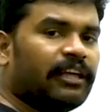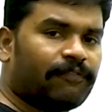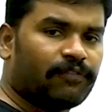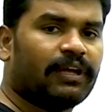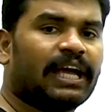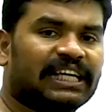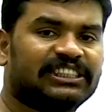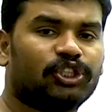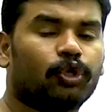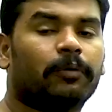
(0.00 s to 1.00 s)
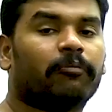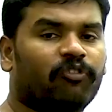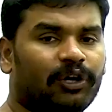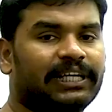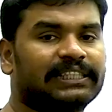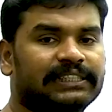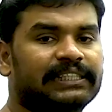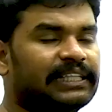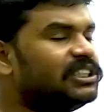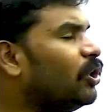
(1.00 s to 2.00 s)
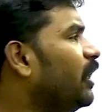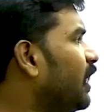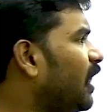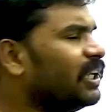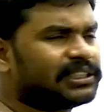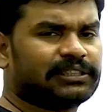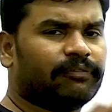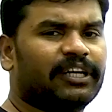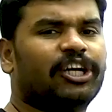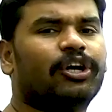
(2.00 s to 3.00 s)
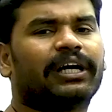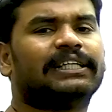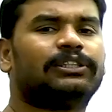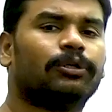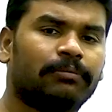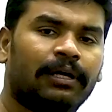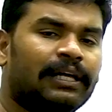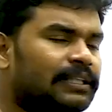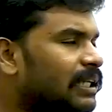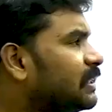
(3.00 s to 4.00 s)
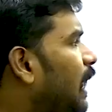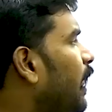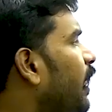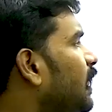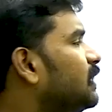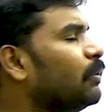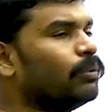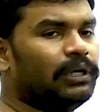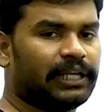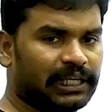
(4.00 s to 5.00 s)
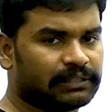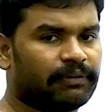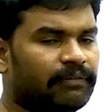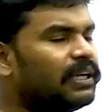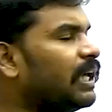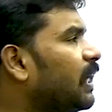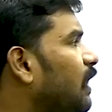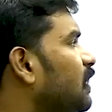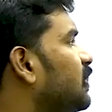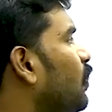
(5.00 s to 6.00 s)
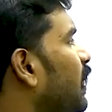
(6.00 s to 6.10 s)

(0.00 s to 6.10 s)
if we assume voltage is at 0 degrees, we need not assume the standard is the voltage we will take at 0